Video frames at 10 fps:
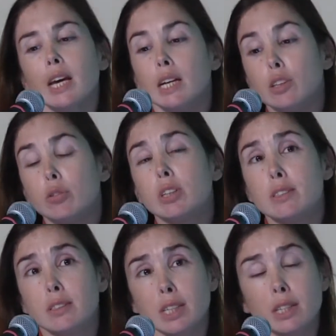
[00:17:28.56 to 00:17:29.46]
And you could
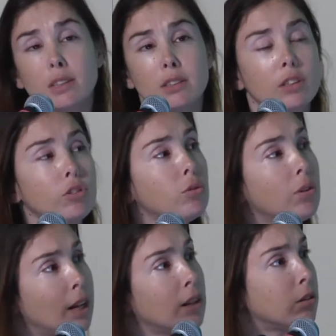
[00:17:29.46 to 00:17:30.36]
see that the 2
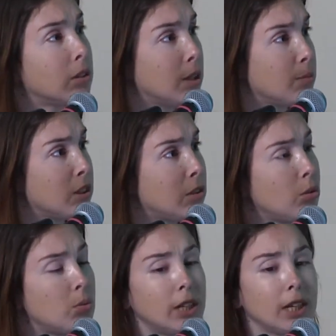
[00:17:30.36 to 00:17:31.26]
algorithms, the
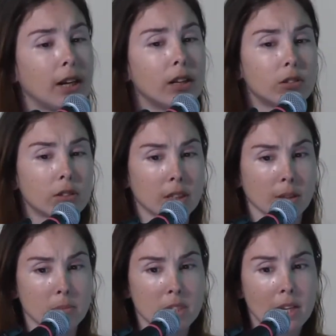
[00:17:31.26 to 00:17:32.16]
2 winning
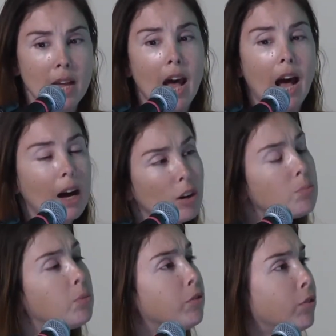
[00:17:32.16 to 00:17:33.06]
algorithms,
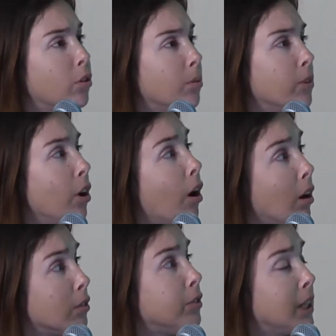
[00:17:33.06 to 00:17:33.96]
outperformed
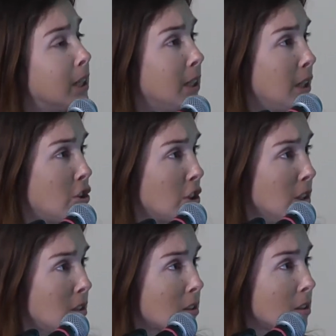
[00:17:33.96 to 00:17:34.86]
all of the
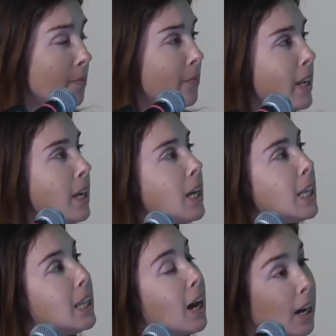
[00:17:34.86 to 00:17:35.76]
clinicians.
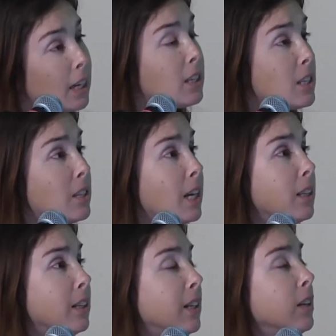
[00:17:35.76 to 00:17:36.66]
I can say
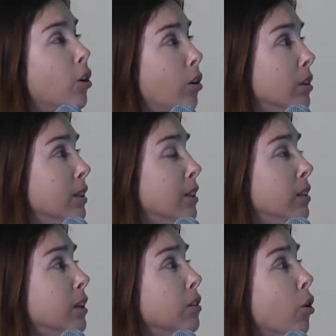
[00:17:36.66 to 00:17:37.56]
they
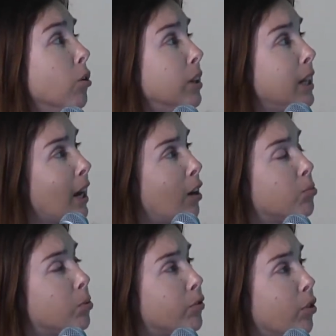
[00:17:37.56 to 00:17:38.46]
didn't only
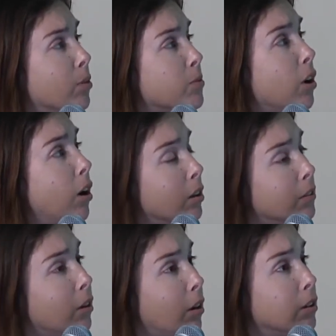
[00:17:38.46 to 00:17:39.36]
outperform
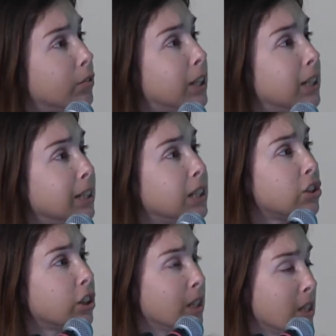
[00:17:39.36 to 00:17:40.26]
all of the
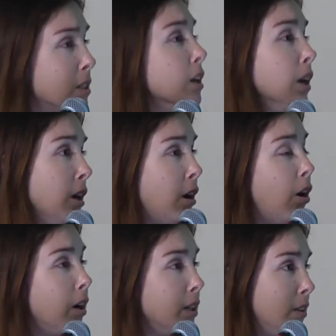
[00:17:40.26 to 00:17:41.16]
clinicians
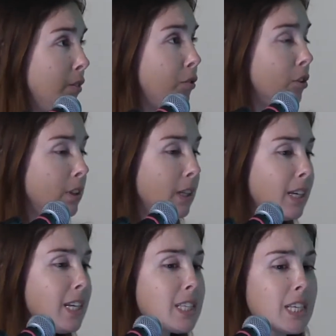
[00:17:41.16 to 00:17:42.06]
on the 14
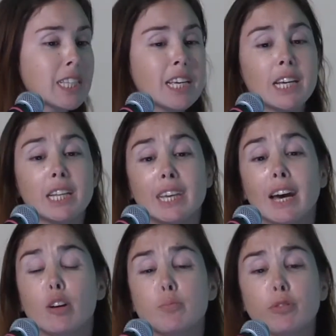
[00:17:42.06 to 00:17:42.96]
cases, they
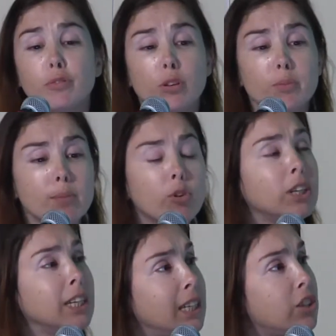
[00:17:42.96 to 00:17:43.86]
outperformed them
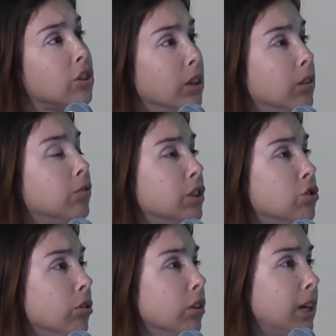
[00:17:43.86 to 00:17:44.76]
on each
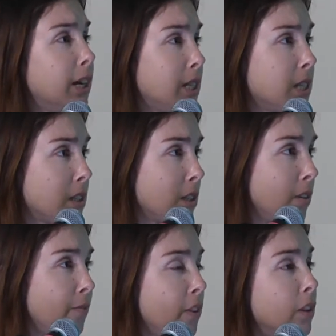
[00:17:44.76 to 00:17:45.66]
individual case.
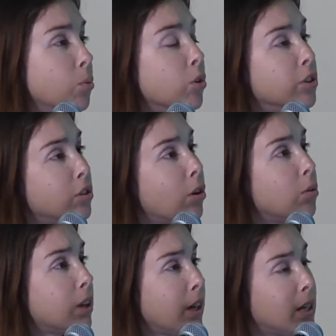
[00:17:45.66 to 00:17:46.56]
There were
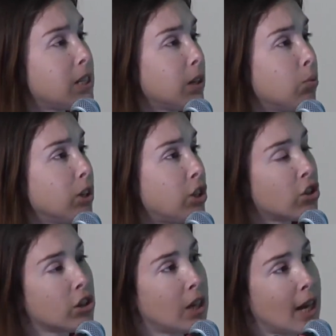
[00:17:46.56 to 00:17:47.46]
no case in
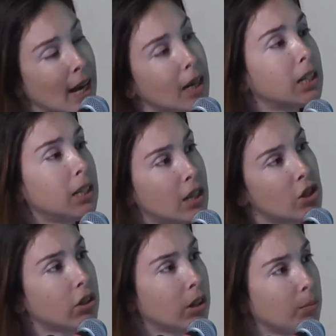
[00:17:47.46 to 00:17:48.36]
which a
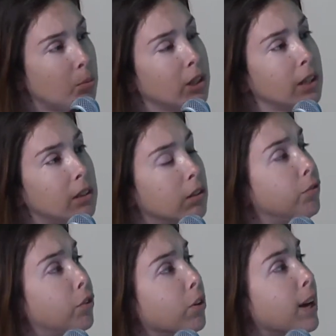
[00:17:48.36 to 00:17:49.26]
clinician predicted
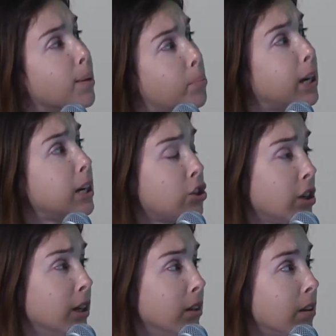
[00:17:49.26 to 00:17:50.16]
for a
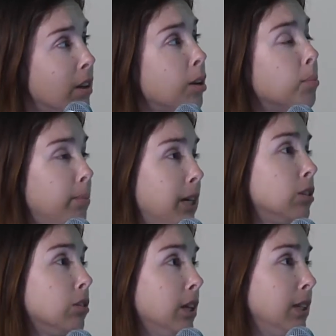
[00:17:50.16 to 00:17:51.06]
patient
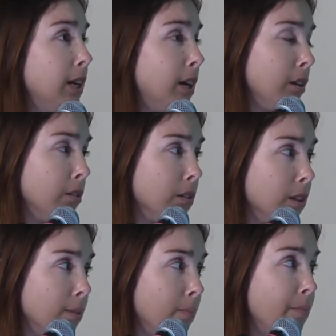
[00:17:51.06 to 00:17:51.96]
better than the
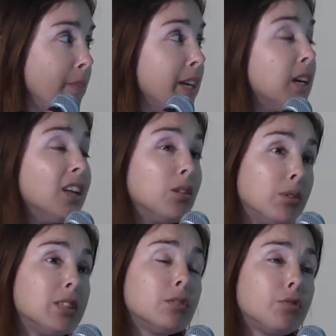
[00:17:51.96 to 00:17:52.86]
algorithm. And the
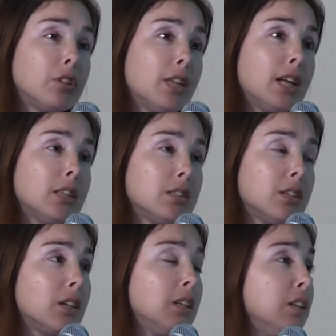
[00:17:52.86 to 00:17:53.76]
reason for that is
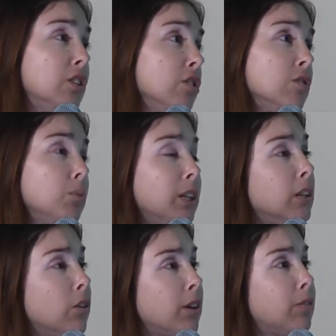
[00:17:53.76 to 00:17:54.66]
the clinicians really
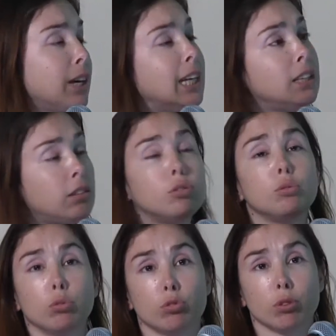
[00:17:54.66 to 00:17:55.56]
don't have any
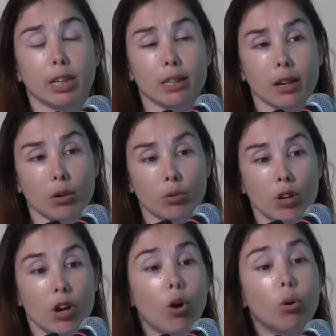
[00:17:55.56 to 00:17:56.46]
tools right now,
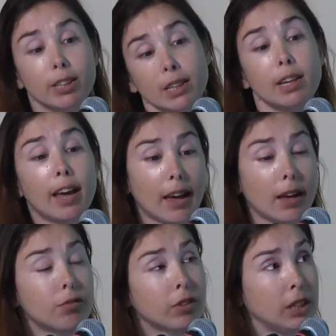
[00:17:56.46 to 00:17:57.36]
or didn't
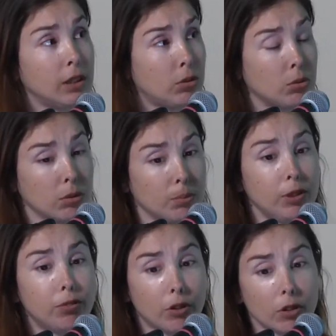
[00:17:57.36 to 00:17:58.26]
have any tool
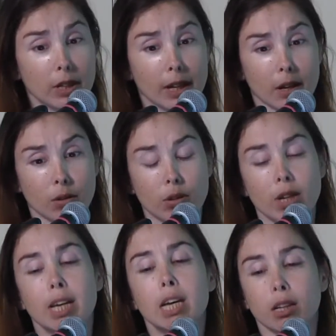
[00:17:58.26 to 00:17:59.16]
before now,
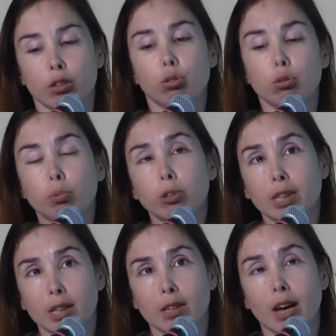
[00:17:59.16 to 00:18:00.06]
to predict